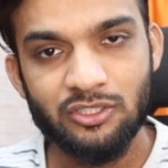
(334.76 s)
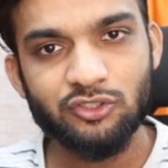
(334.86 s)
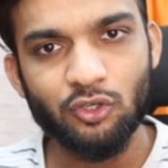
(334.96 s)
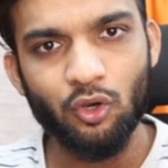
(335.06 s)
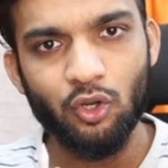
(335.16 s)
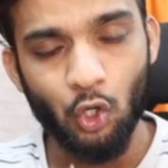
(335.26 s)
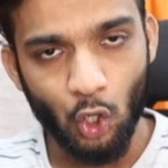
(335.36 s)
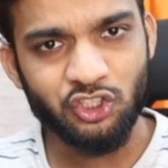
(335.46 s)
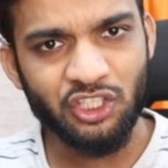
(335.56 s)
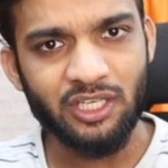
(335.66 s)
So
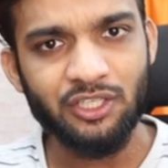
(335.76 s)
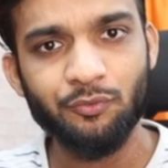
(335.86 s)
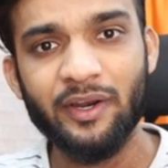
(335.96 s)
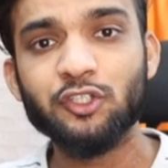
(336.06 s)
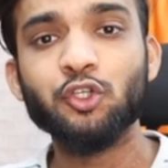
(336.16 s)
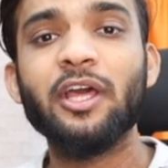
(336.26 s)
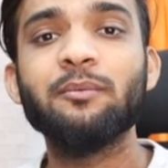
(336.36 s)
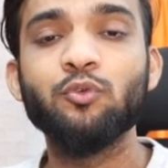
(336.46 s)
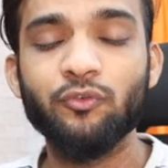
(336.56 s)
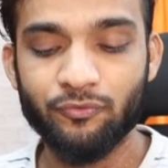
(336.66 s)
logically, where should I
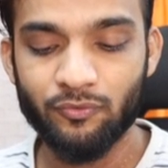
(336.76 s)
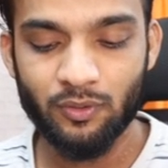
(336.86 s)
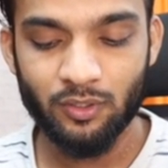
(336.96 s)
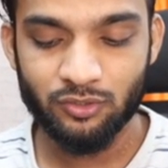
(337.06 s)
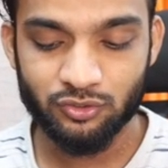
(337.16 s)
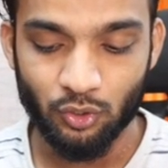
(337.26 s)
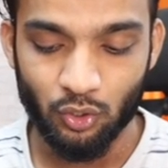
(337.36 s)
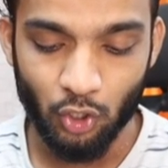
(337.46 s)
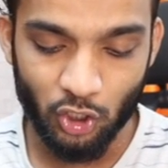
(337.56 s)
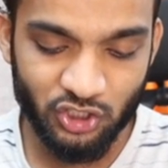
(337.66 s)
move? So
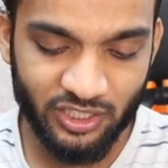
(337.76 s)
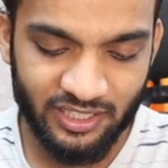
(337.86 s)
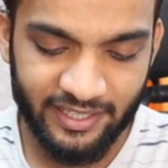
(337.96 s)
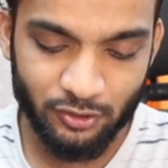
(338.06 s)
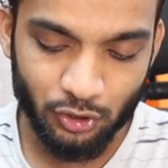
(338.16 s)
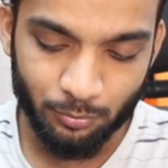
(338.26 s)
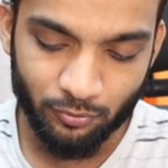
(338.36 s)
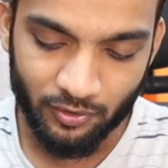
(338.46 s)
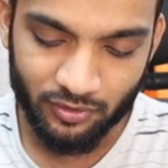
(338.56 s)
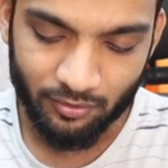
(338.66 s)
logically, I should
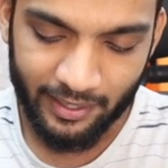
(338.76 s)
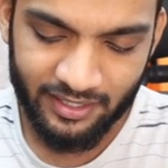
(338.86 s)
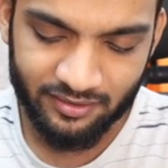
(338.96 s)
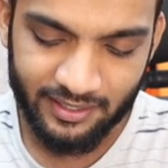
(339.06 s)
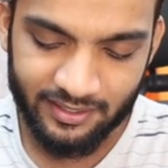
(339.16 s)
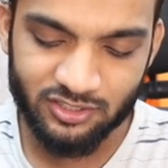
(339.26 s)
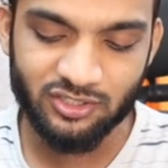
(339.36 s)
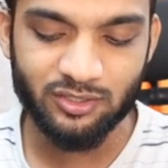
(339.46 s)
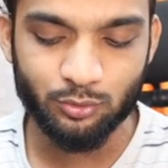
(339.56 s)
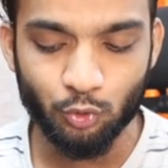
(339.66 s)
move on the right. That is
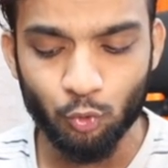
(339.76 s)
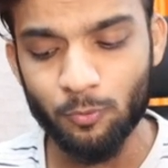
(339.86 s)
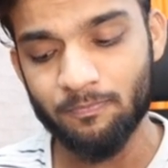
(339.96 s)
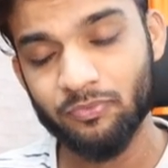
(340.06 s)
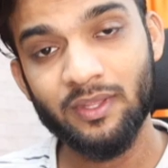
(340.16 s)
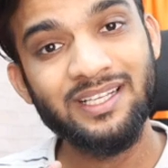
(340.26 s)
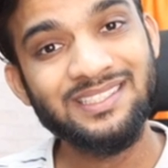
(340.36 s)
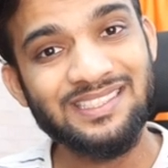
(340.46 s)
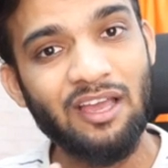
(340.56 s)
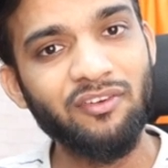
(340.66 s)
2.
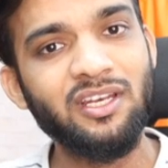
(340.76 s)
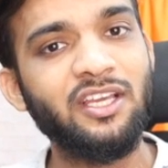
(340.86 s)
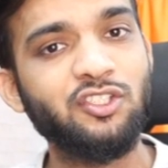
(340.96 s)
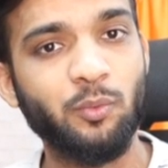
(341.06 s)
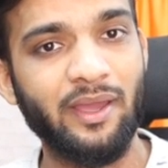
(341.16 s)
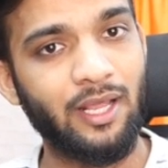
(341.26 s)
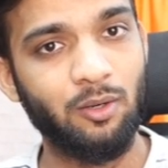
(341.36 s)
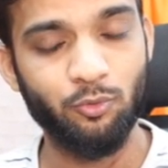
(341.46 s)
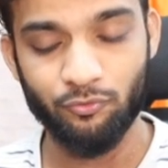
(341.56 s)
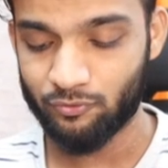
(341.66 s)
7 is where I'll
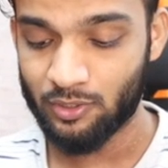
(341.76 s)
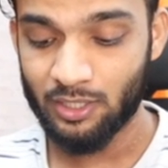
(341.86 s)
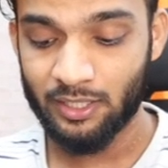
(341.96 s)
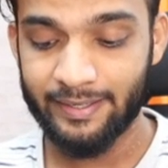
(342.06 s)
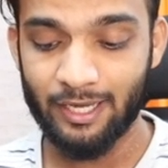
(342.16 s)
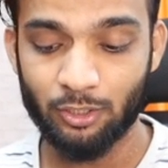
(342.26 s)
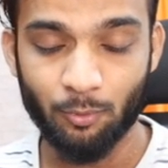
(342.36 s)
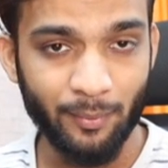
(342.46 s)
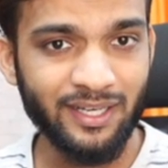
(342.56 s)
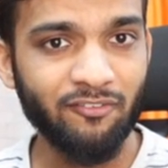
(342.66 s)
move. Now the
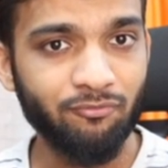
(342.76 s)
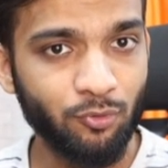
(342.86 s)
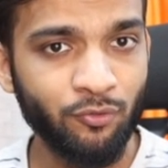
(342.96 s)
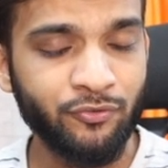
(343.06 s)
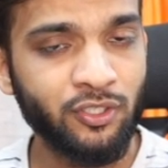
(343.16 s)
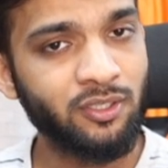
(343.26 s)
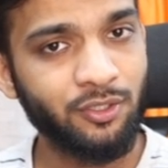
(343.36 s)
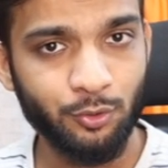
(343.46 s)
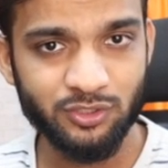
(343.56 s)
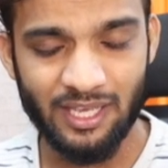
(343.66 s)
moment I've moved
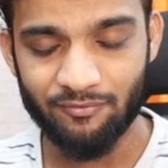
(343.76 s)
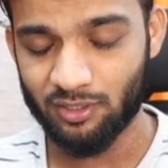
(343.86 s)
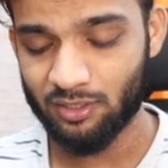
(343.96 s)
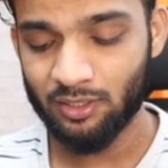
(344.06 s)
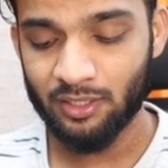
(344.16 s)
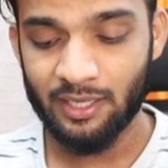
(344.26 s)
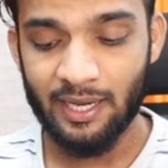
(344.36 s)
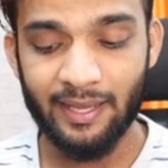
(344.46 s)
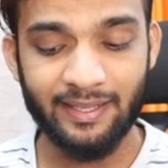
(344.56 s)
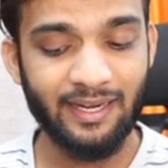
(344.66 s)
to 7,
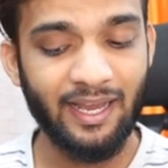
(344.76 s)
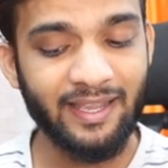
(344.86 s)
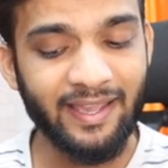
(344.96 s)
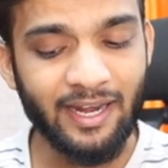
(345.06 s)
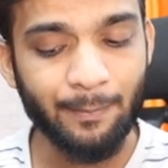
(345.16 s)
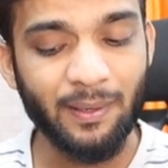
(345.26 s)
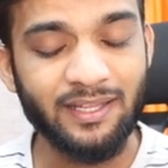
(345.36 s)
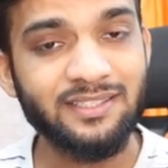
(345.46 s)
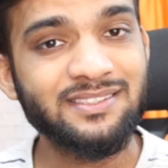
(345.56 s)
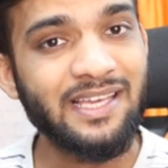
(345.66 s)
I can again apply
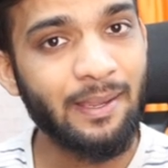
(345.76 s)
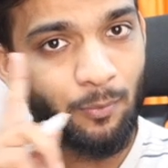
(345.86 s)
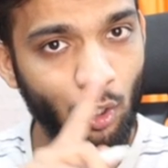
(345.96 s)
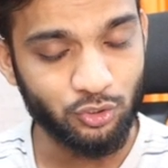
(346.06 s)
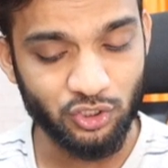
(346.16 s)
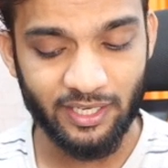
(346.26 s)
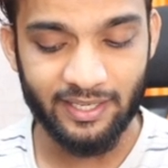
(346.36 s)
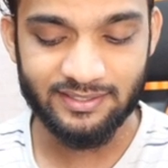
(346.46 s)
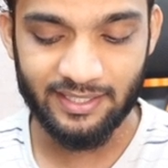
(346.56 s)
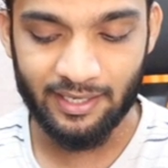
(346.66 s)
the same logic
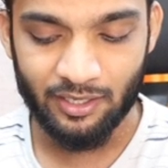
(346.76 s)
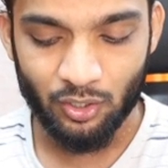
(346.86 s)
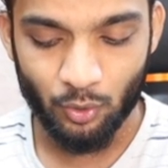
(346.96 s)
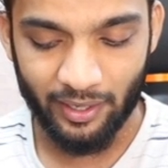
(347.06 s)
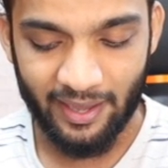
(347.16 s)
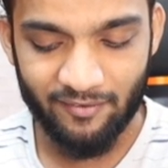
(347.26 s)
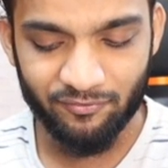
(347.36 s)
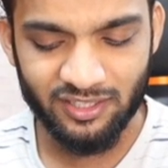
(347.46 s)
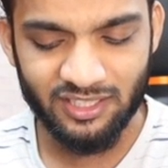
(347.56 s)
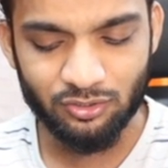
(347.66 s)
and say, okay,
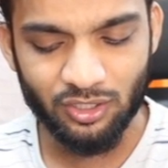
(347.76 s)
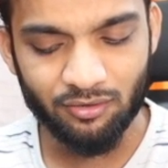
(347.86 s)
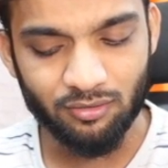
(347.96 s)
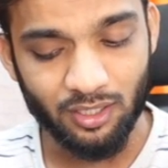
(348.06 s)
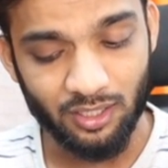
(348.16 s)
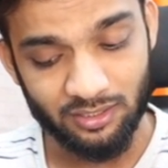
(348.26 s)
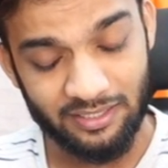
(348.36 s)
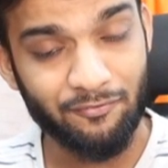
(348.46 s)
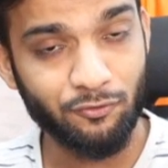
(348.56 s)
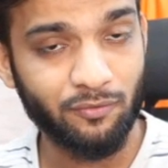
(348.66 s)
everything to the
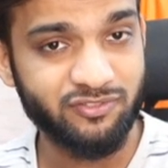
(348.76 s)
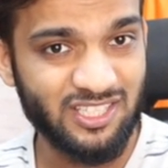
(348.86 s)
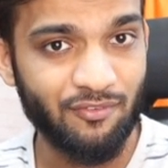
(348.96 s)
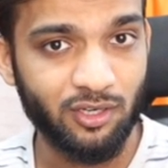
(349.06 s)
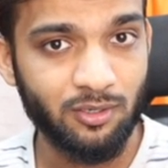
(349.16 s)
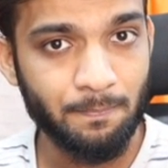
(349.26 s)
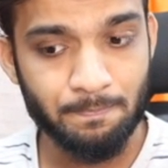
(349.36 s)
left of 7